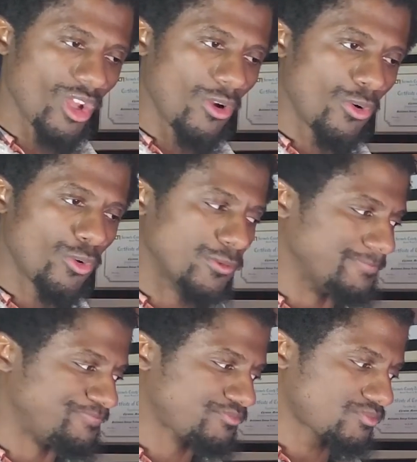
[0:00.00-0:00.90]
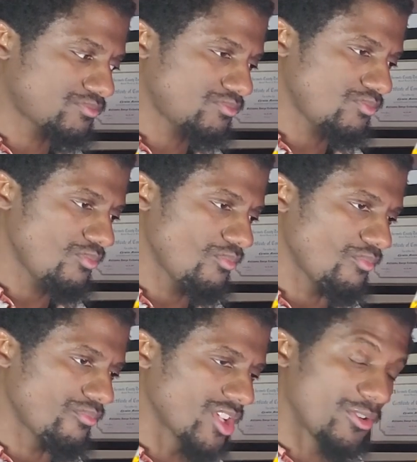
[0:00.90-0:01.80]
Ooh,
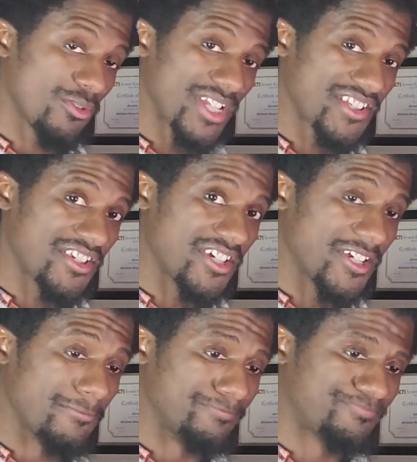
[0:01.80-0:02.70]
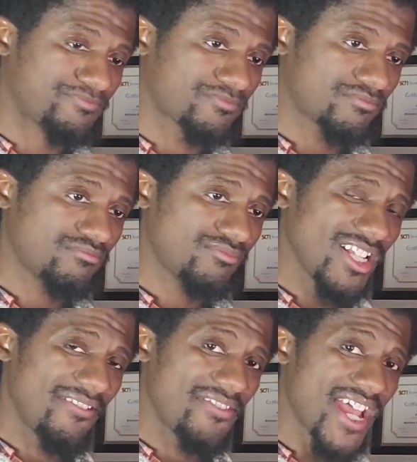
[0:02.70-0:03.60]
that's good.
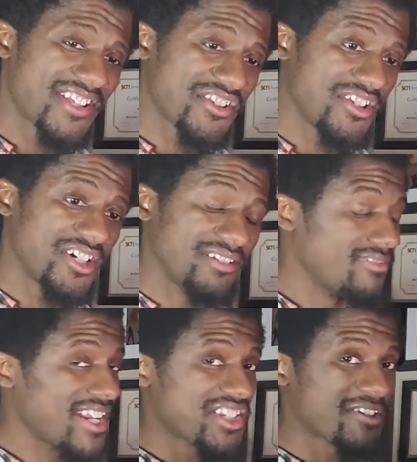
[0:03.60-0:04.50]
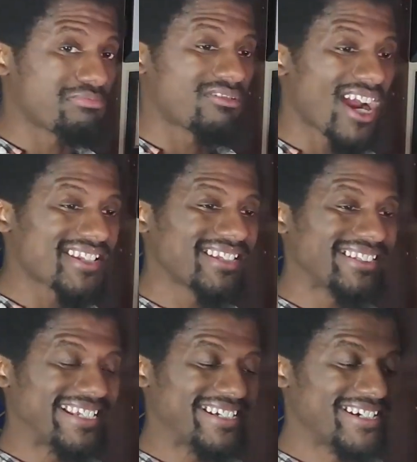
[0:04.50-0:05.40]
That is good. That is
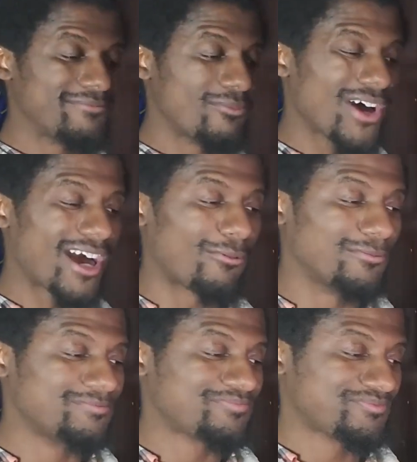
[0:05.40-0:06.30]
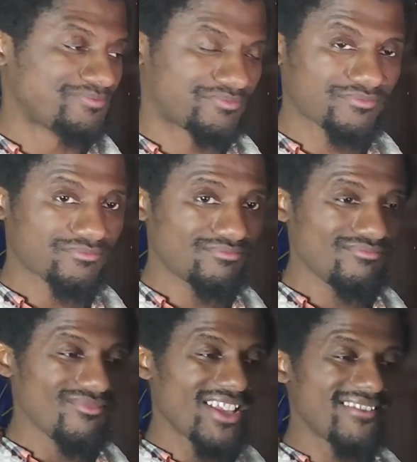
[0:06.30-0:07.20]
surprisingly good. Wow,
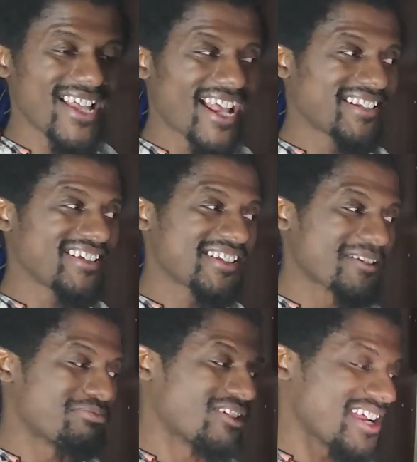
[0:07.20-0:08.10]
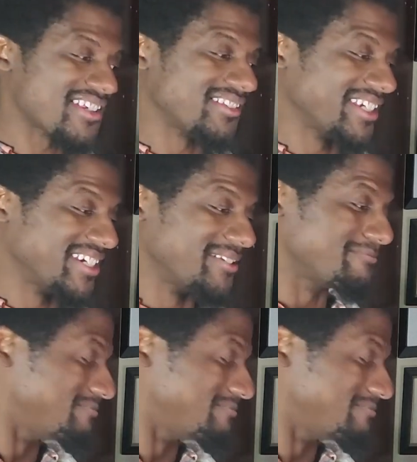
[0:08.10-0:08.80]
that is surprisingly good.